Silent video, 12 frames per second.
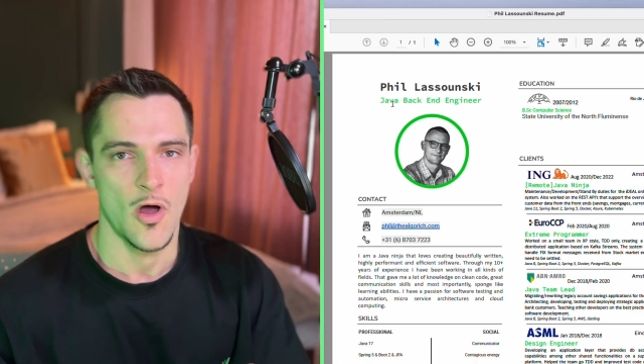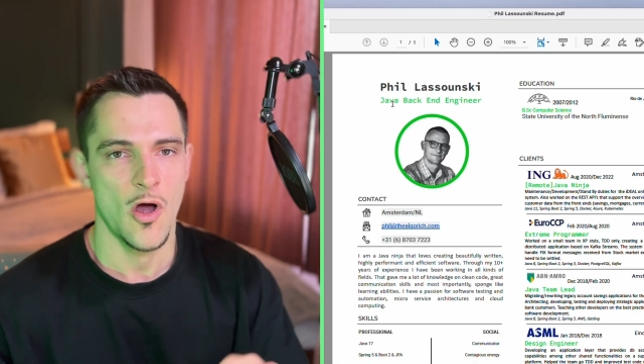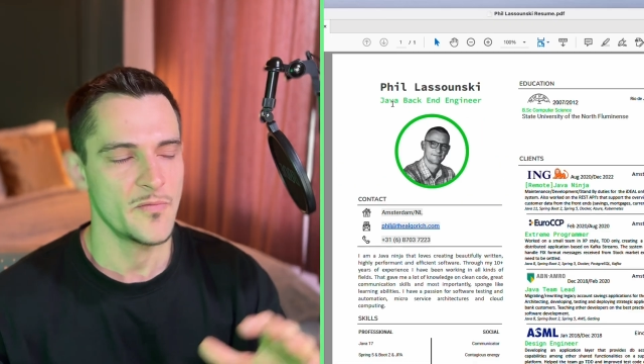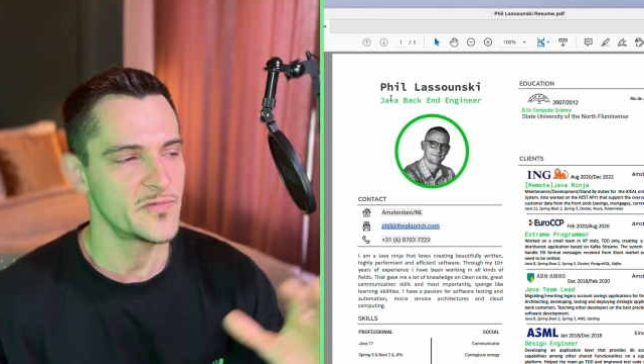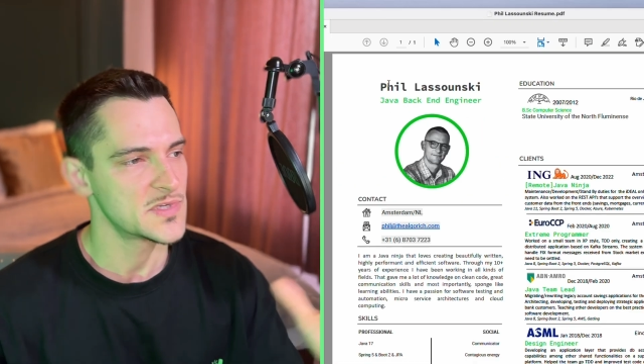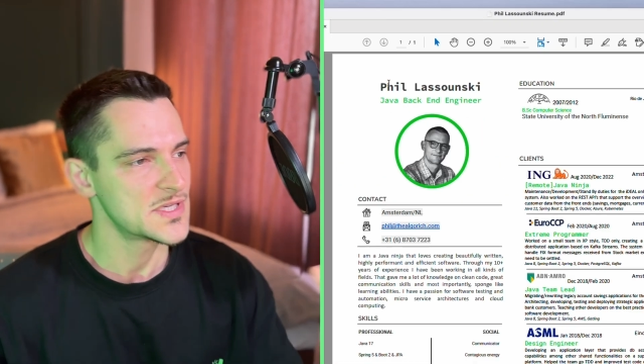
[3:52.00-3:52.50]

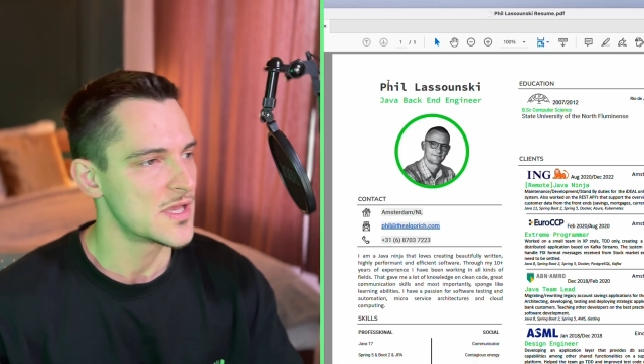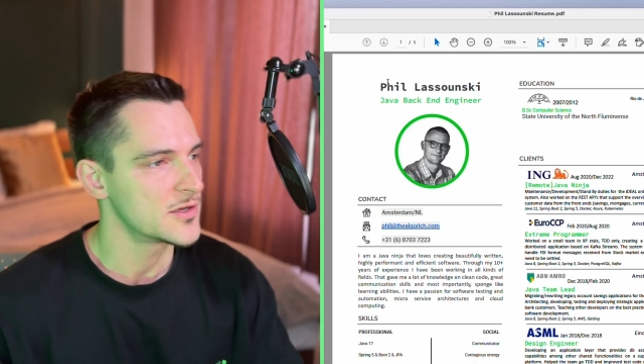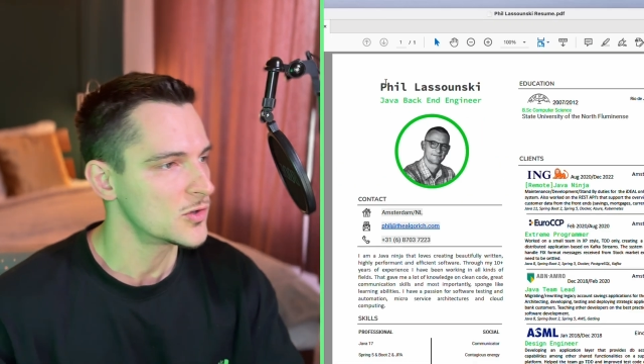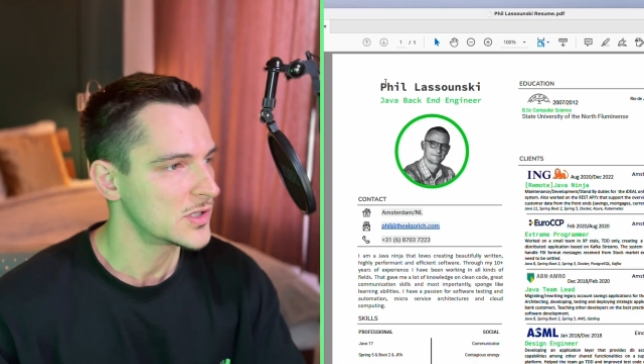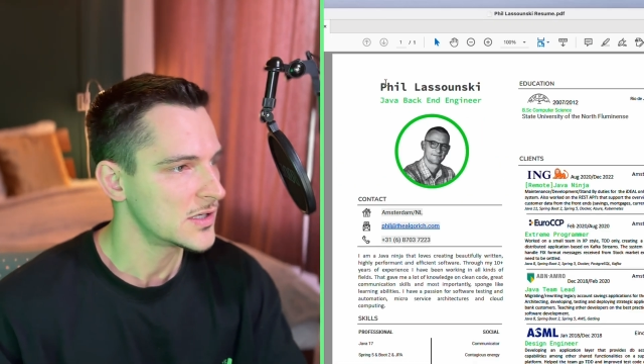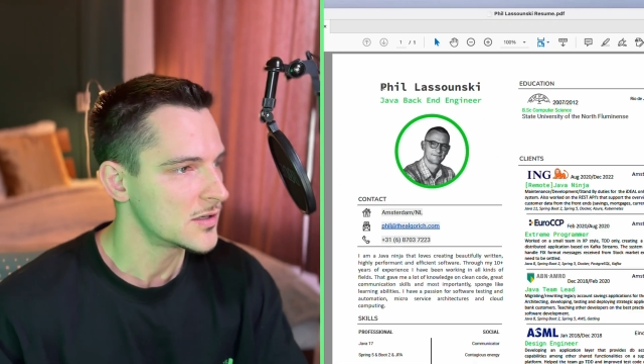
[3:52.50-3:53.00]
obviously
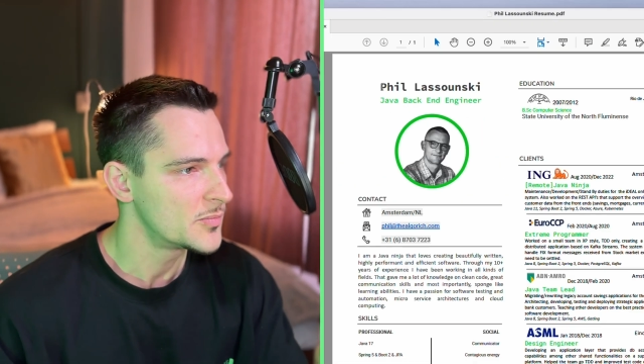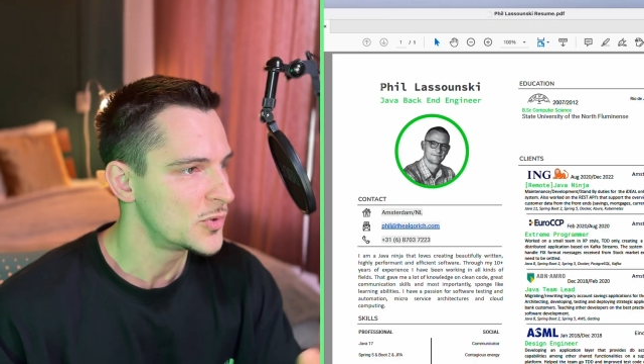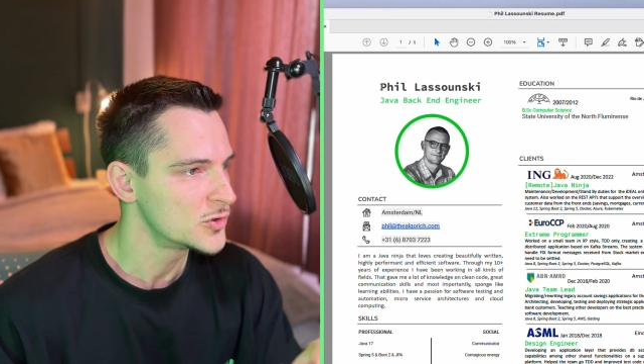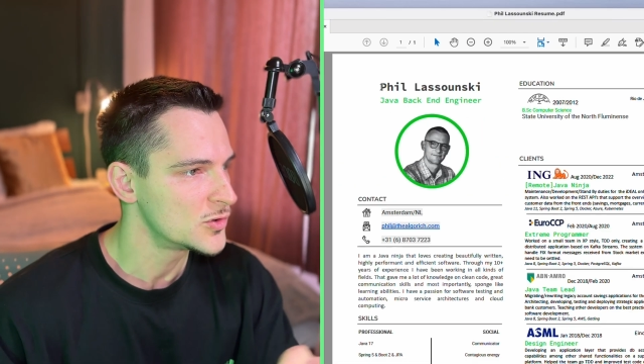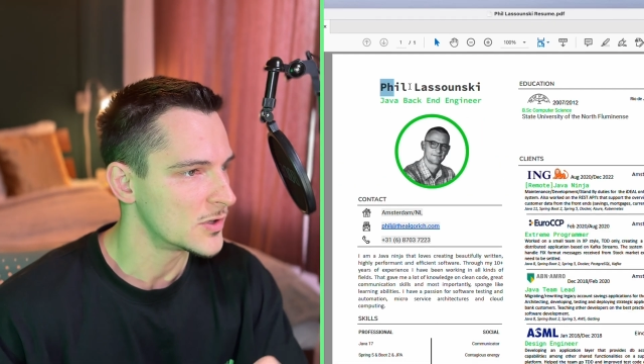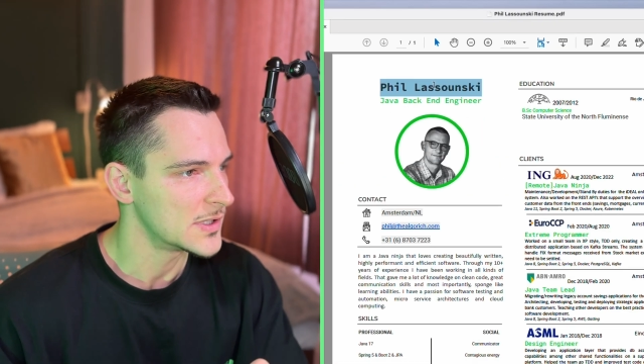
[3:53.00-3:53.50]
you're gonna
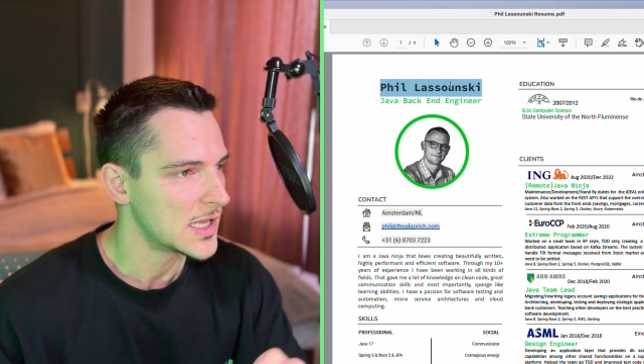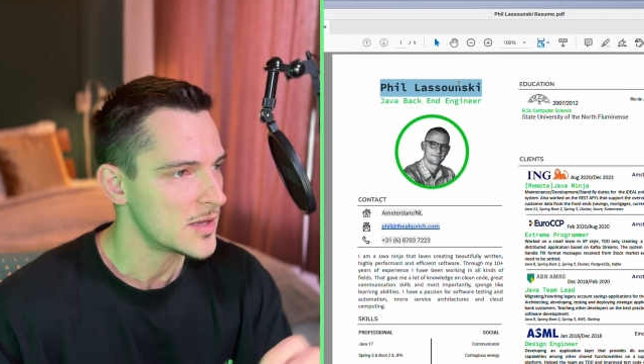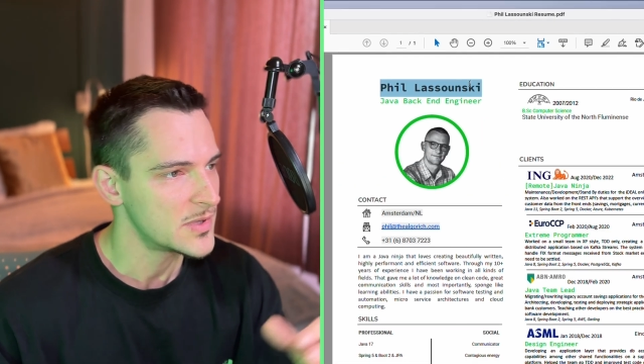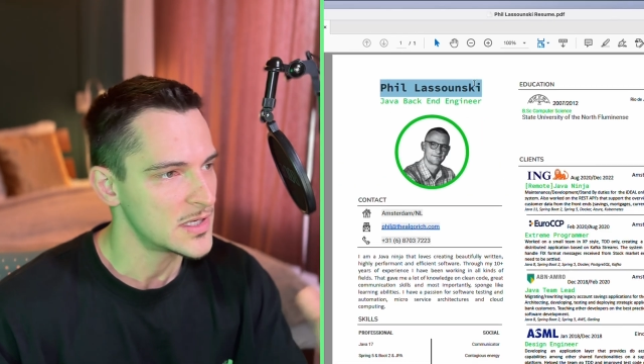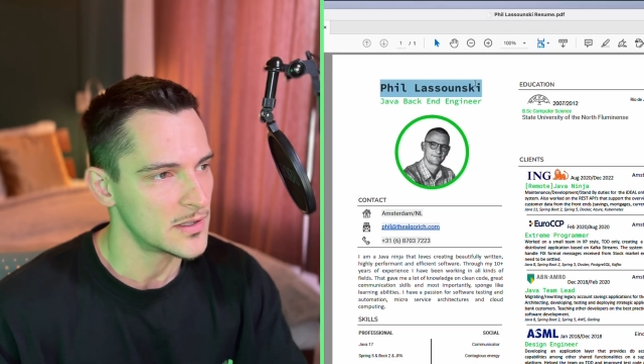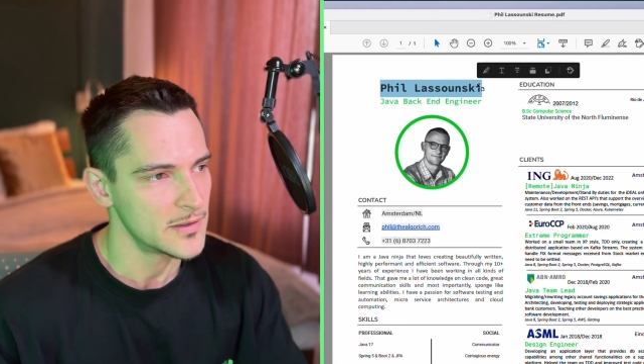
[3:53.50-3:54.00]
put your
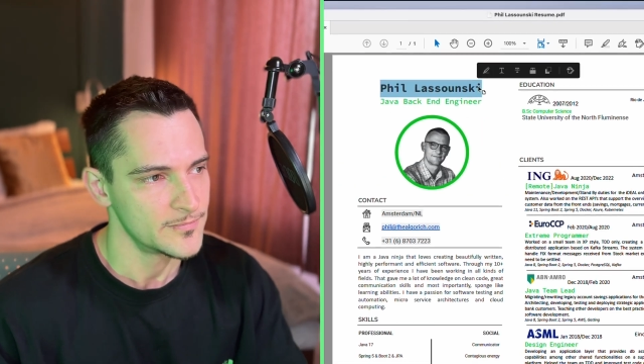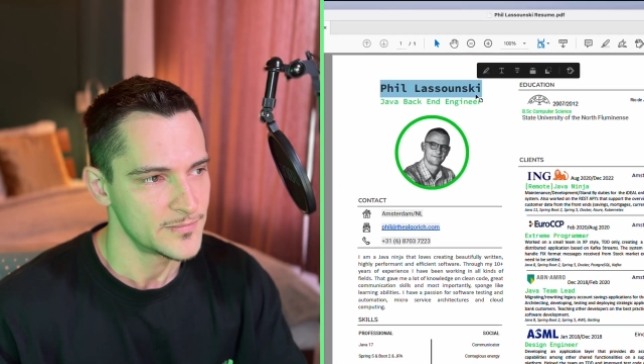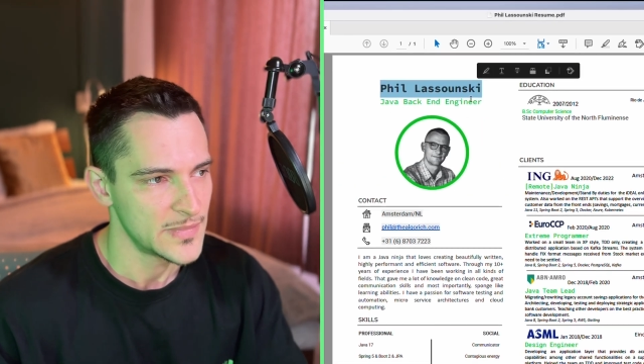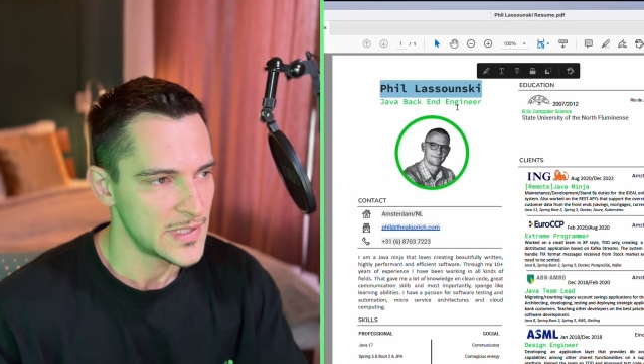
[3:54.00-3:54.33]
name here